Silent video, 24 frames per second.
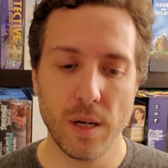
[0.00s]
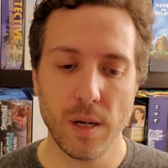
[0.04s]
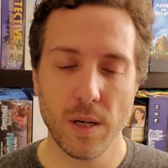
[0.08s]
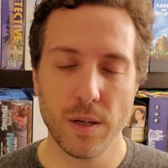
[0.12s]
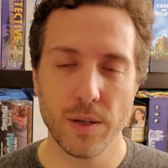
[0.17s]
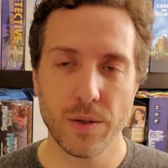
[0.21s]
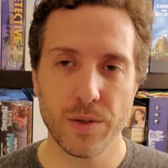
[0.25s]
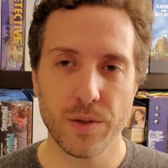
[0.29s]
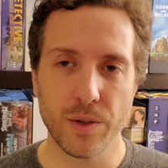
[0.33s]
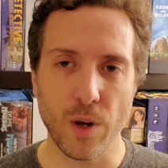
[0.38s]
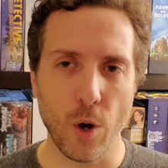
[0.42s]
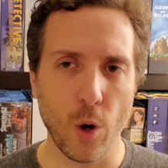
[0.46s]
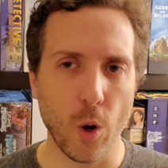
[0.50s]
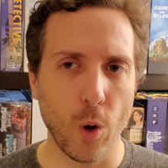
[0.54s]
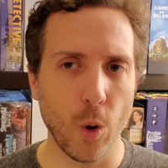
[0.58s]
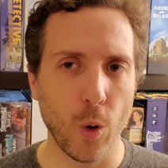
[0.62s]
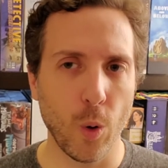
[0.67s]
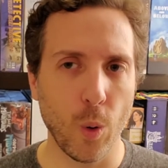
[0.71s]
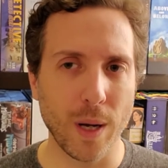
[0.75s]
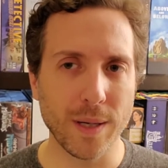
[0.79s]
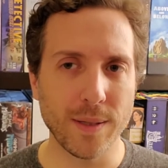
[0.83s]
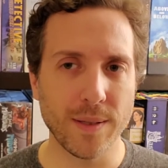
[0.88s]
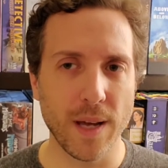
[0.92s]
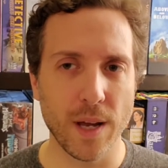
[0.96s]

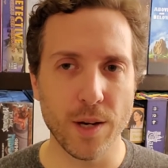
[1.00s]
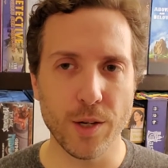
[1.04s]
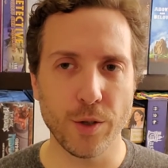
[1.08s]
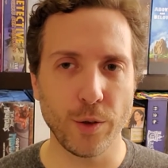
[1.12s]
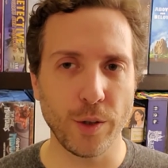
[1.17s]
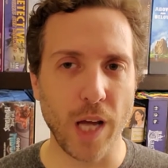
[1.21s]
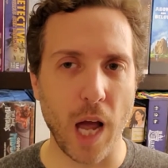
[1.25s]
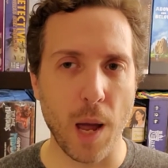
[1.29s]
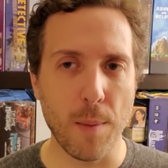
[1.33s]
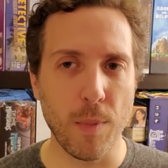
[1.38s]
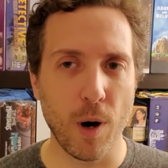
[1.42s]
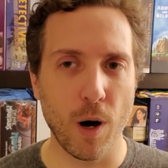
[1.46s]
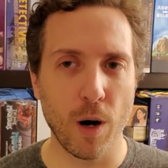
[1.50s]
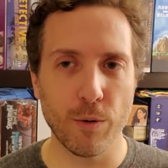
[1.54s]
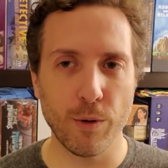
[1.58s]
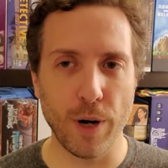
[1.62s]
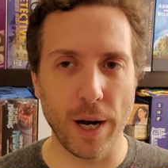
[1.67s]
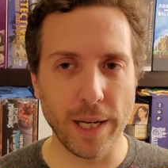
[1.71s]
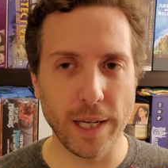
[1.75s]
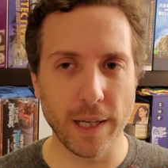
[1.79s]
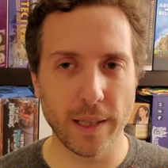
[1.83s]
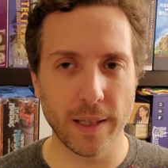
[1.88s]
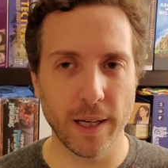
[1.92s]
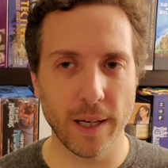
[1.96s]
So essentially, I'm
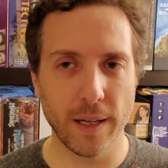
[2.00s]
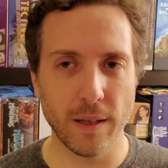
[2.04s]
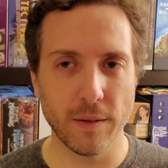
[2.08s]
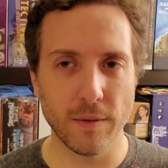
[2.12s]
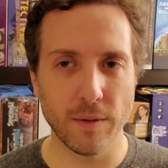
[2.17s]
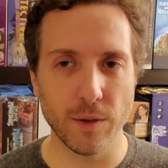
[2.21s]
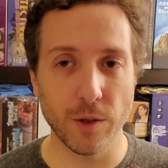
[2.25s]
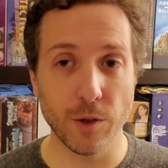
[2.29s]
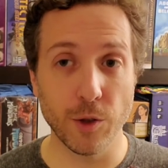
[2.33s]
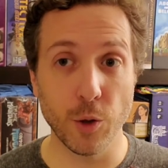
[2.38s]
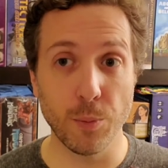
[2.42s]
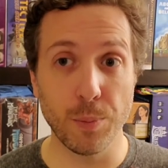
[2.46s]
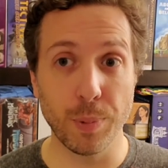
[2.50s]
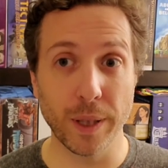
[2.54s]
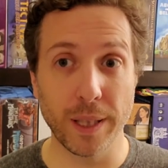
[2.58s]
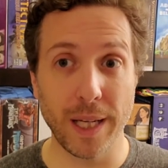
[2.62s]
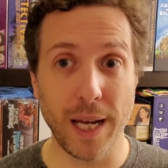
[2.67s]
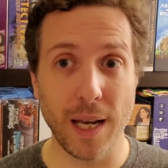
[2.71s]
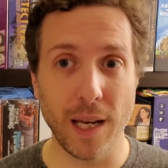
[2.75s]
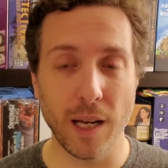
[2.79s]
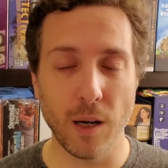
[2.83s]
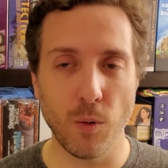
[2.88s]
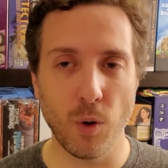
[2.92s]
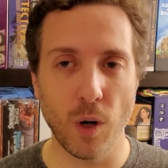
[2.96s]
already kind of
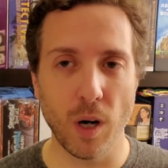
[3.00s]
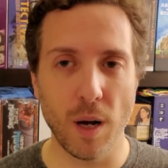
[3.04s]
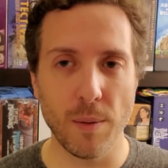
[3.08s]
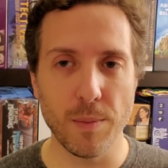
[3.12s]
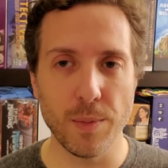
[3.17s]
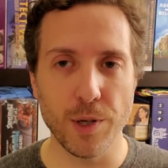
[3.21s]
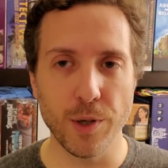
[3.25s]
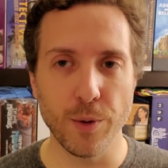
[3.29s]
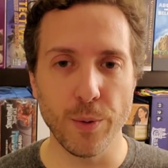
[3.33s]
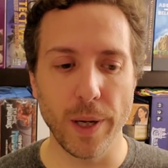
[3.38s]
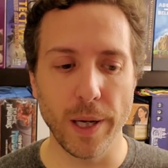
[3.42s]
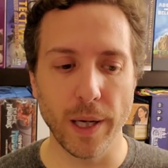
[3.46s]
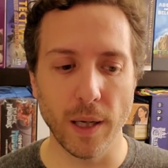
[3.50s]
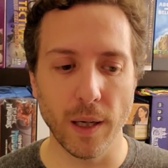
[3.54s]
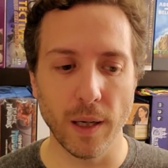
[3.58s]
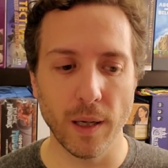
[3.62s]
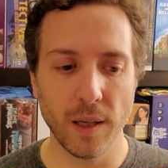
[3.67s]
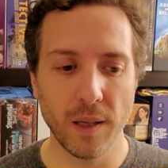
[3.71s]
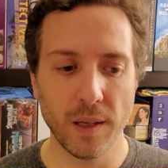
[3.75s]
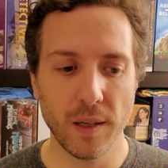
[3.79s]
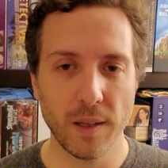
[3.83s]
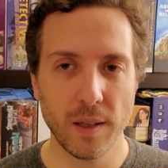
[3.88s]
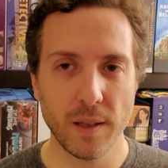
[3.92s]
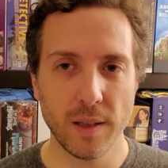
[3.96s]
duplicating what I'm doing
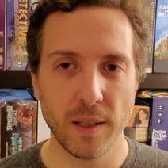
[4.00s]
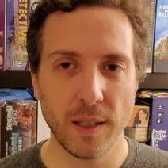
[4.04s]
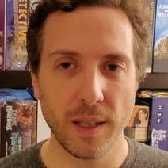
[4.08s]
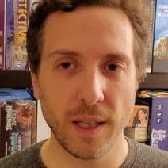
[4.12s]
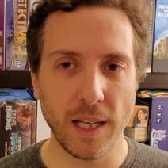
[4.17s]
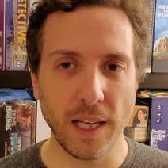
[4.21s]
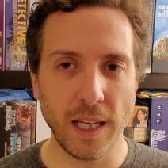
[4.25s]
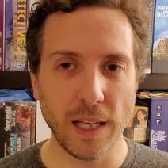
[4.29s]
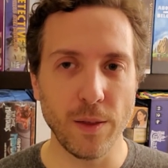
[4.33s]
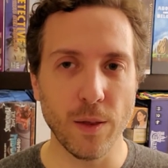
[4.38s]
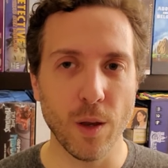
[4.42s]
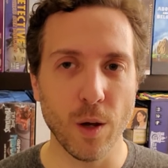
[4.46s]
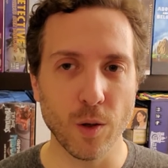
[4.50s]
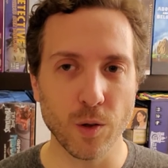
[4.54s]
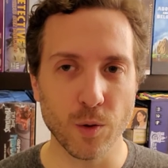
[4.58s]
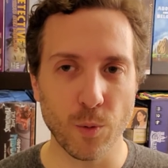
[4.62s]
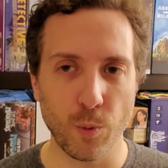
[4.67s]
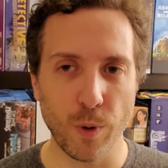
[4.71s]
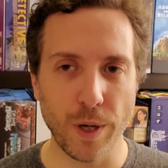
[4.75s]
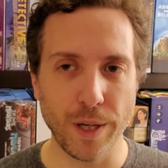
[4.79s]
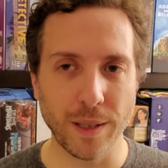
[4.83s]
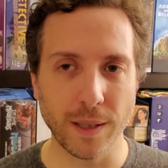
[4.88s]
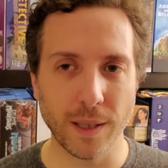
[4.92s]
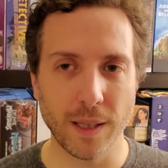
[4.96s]
in those
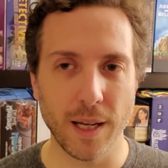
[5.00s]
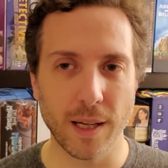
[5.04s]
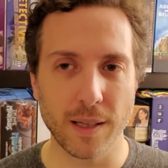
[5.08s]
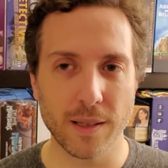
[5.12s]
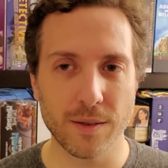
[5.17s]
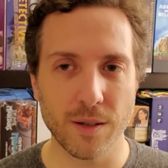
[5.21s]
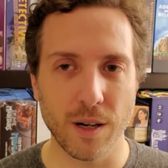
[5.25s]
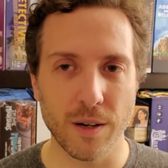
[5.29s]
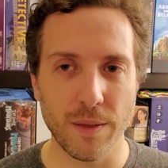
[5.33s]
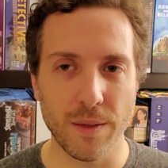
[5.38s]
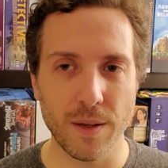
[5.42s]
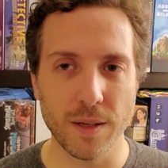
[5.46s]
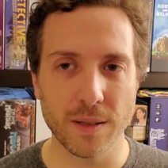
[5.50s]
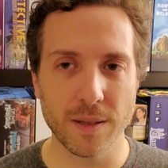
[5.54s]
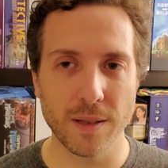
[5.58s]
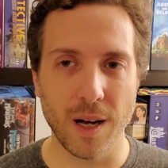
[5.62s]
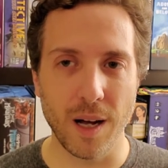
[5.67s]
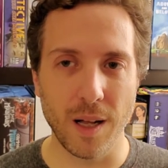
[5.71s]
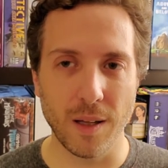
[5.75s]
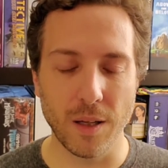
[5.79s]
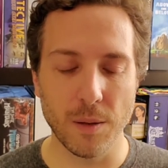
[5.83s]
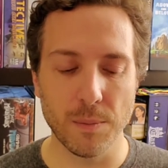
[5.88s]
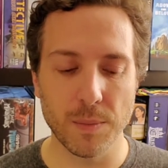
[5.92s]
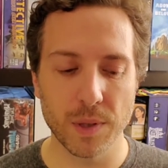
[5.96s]
written Kickstart This
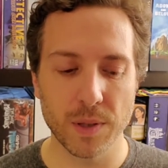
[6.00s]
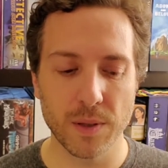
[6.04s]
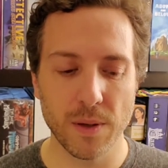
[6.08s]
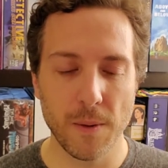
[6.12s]
columns.